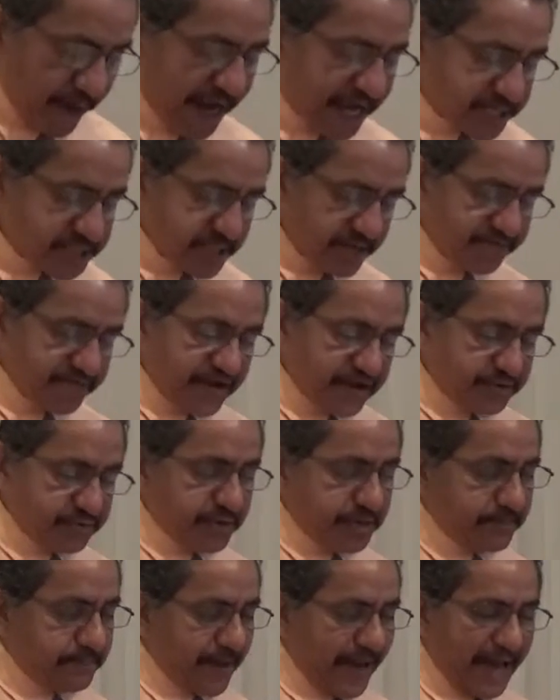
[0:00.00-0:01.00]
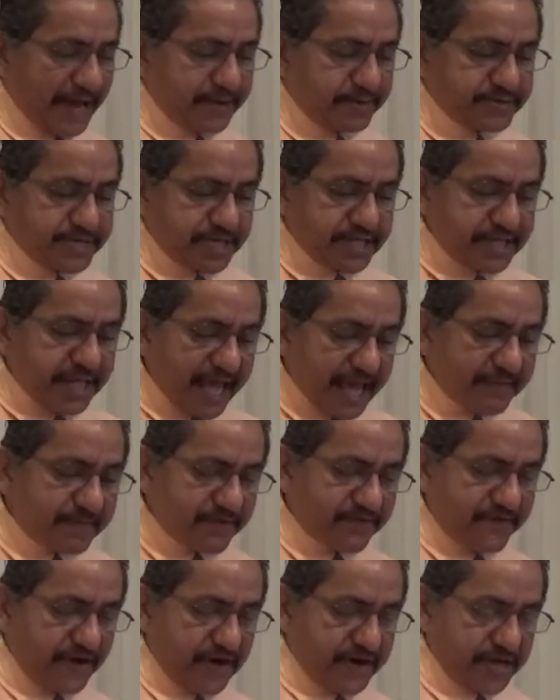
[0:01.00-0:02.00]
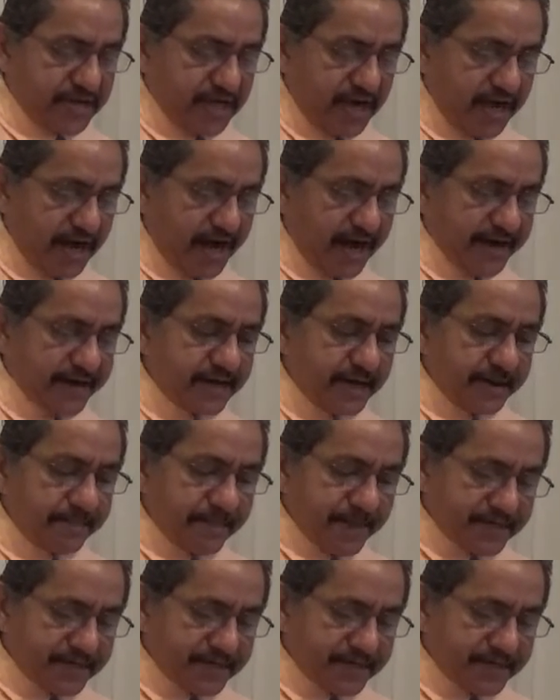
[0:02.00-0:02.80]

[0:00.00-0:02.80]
raise a victory banner in the name of our God.